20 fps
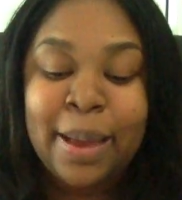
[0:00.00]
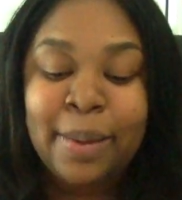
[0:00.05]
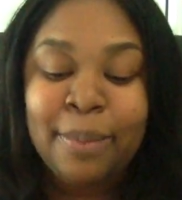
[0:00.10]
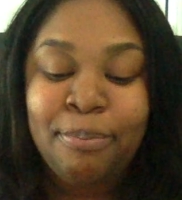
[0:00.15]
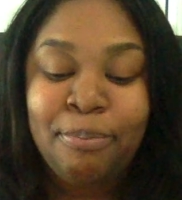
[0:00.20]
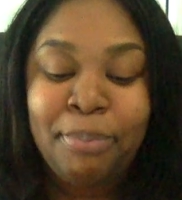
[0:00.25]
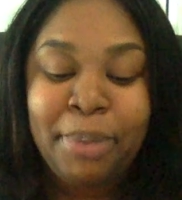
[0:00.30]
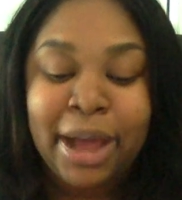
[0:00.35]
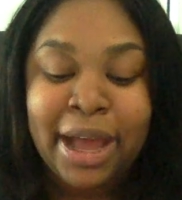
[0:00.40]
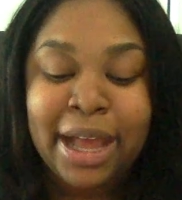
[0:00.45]

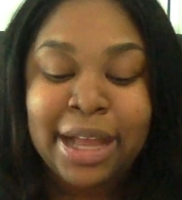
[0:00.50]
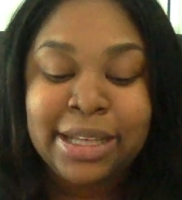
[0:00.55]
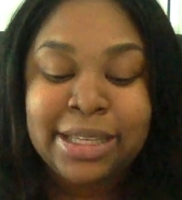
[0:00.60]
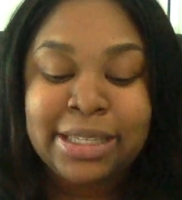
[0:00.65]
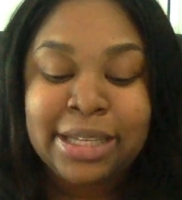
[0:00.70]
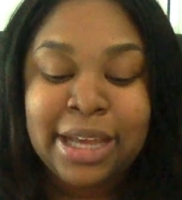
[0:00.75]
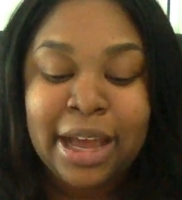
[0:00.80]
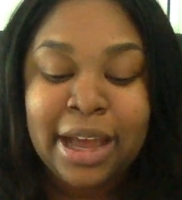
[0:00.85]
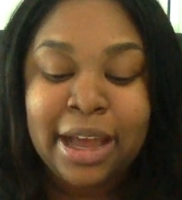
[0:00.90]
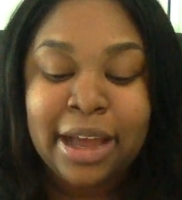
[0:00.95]

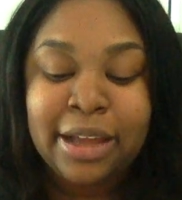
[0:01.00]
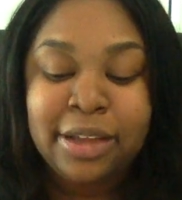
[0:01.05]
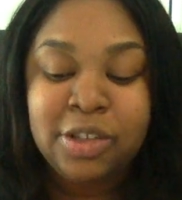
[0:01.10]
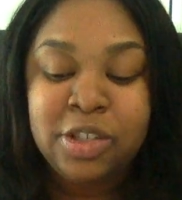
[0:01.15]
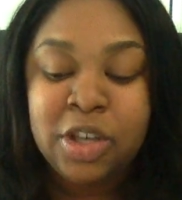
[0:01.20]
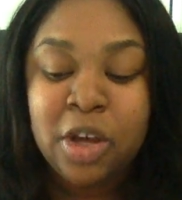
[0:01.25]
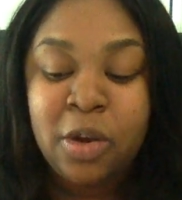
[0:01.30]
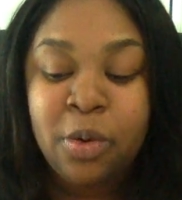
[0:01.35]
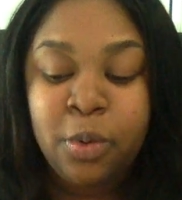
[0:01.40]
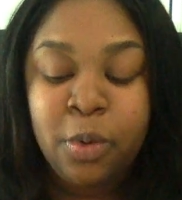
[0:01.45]
but
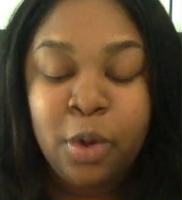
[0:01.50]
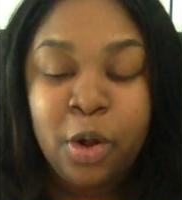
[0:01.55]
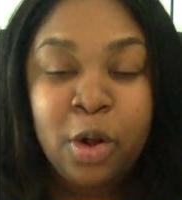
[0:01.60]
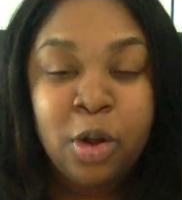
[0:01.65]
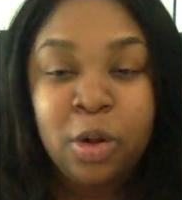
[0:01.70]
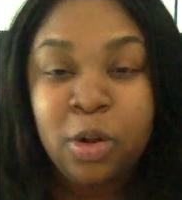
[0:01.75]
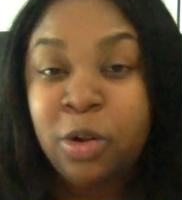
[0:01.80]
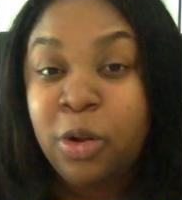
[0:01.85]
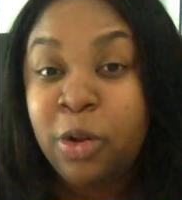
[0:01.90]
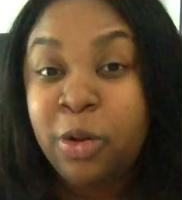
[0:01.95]
don't
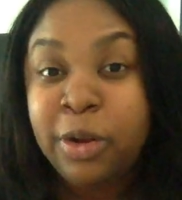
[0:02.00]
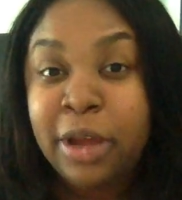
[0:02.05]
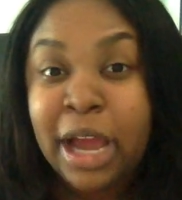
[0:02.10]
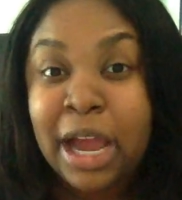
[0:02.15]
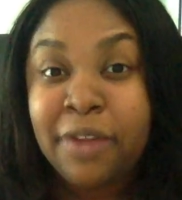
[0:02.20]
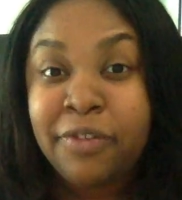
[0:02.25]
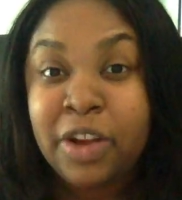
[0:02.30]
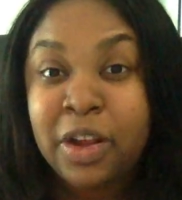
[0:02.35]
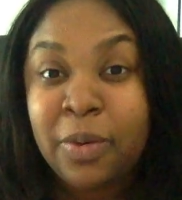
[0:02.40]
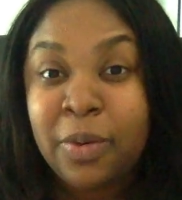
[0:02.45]
hold
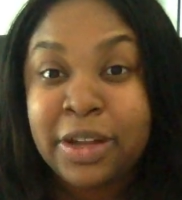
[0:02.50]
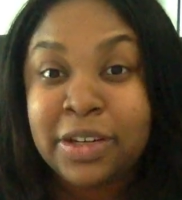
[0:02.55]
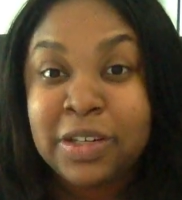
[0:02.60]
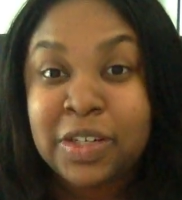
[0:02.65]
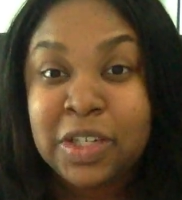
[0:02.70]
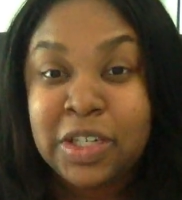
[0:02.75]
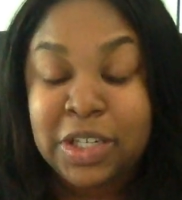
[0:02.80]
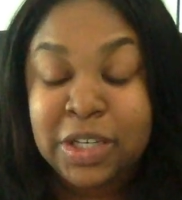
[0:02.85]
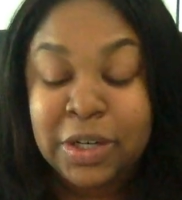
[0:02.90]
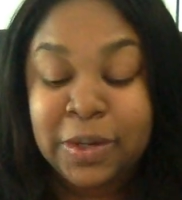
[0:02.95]

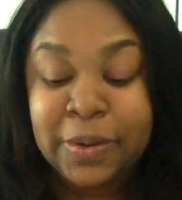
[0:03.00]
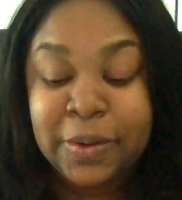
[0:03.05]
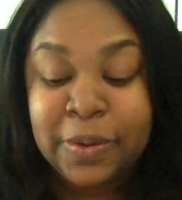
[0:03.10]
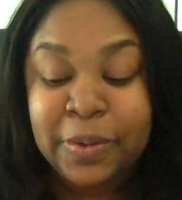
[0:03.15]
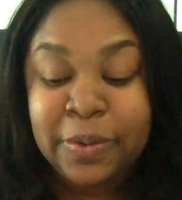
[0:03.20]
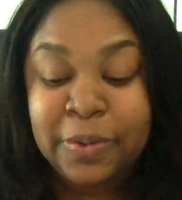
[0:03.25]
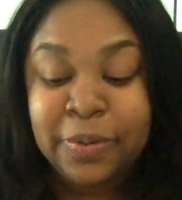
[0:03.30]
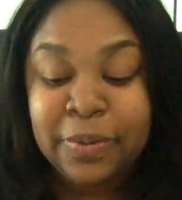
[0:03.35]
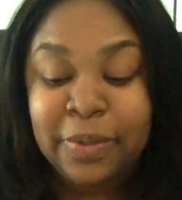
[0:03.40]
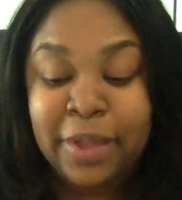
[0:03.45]
everyone
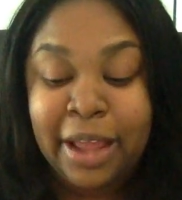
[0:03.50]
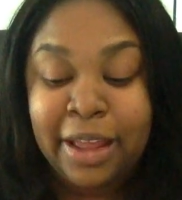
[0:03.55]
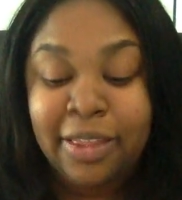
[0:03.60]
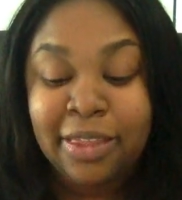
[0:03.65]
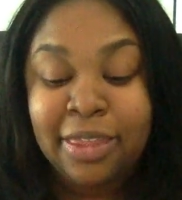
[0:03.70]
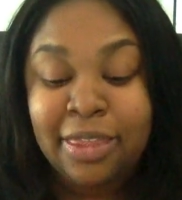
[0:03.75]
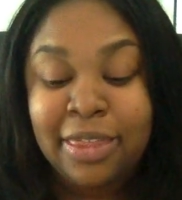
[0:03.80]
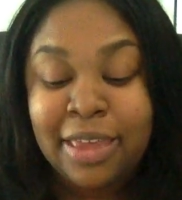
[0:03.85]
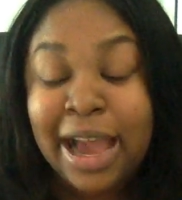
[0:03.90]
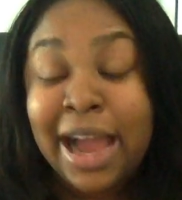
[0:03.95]
to
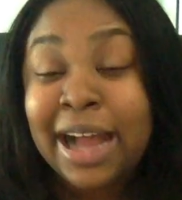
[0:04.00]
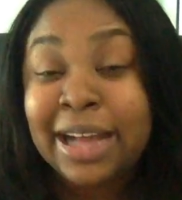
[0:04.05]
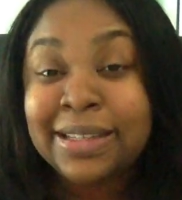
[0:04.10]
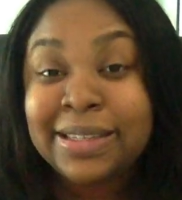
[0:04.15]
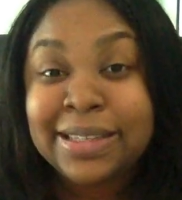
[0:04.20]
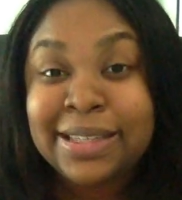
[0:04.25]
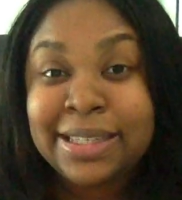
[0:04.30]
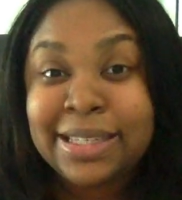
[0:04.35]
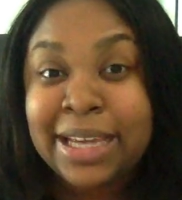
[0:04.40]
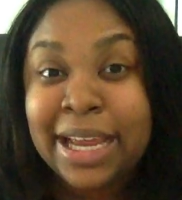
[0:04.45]
like that
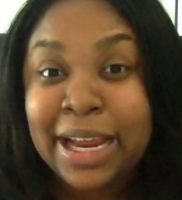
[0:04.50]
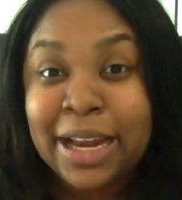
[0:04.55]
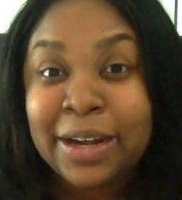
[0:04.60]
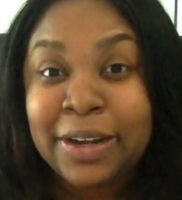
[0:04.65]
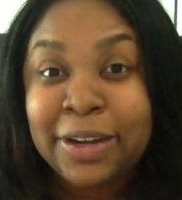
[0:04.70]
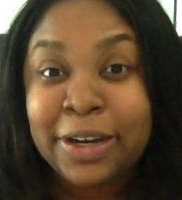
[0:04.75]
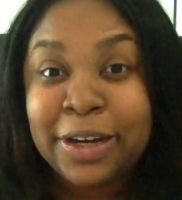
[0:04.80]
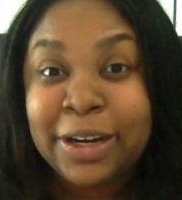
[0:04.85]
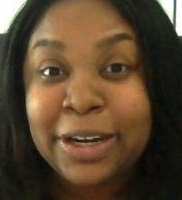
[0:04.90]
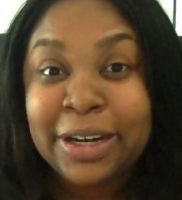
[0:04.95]

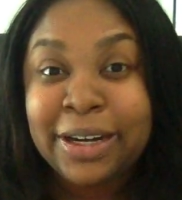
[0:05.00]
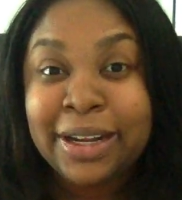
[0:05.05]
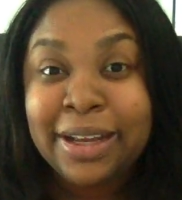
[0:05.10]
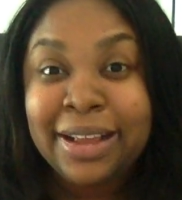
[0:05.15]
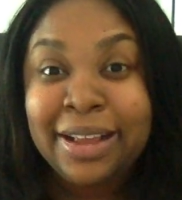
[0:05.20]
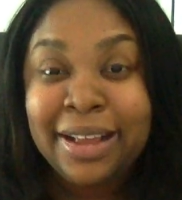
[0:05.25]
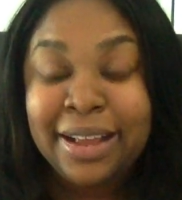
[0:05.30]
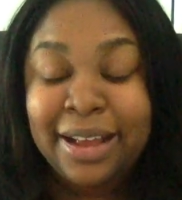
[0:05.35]
standard